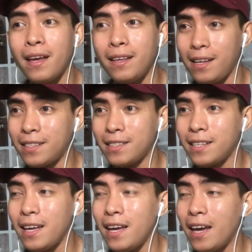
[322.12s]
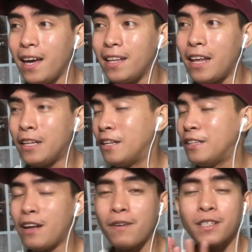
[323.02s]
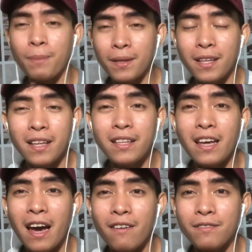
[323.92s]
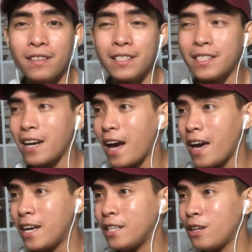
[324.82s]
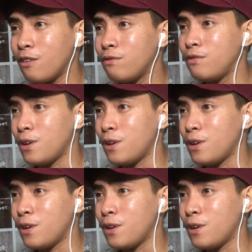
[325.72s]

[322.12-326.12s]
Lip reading: yes, and I never expected that they have this kind of